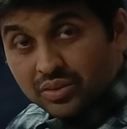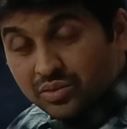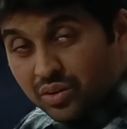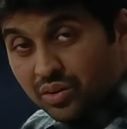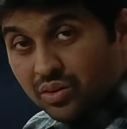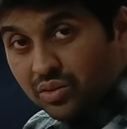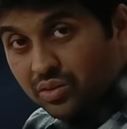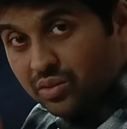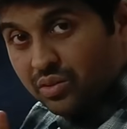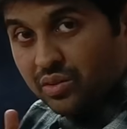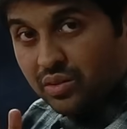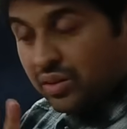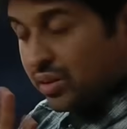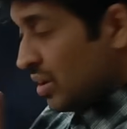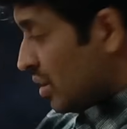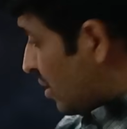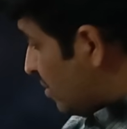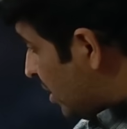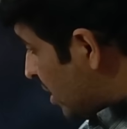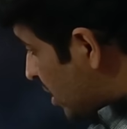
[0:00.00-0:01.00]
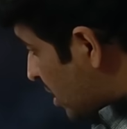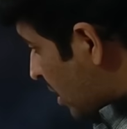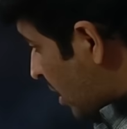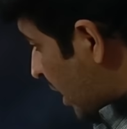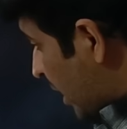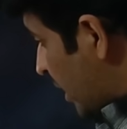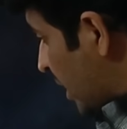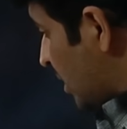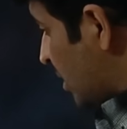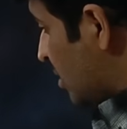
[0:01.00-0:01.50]
So when you're
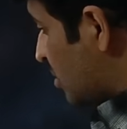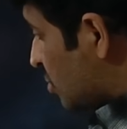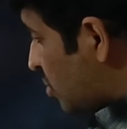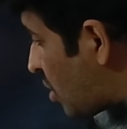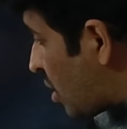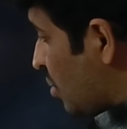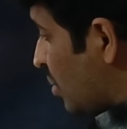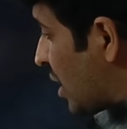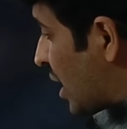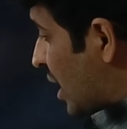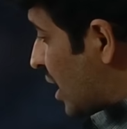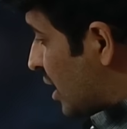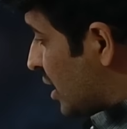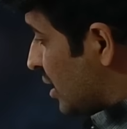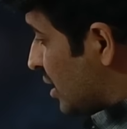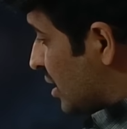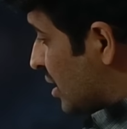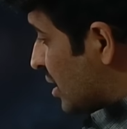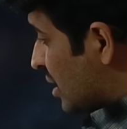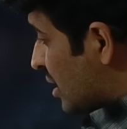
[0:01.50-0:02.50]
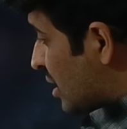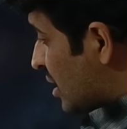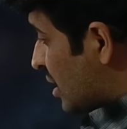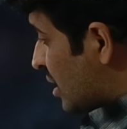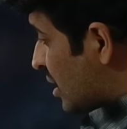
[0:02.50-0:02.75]
writing this formula,